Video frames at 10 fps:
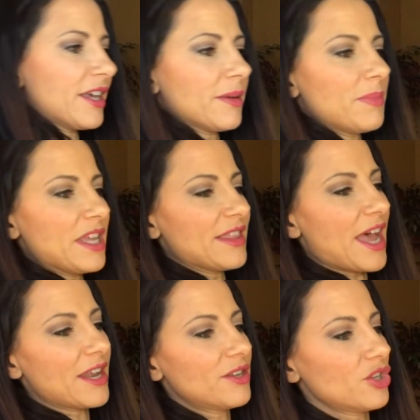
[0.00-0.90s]
could be
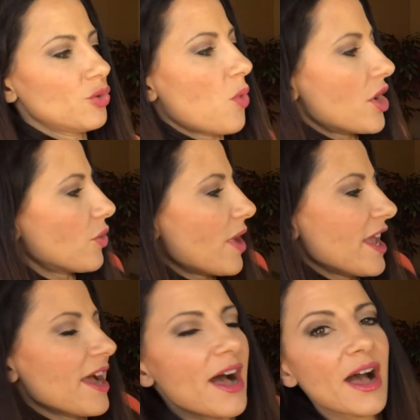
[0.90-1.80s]
that you want to
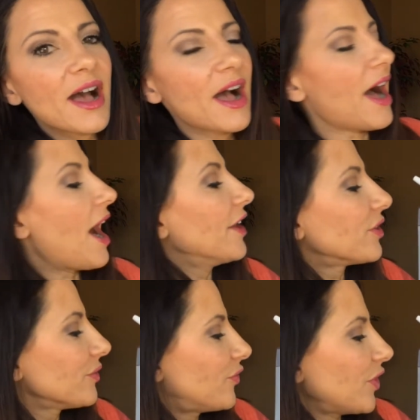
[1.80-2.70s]
weigh
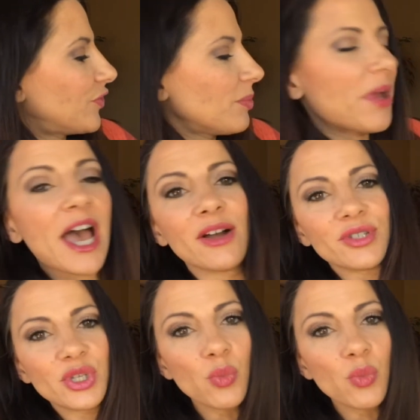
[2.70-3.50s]
150 pounds,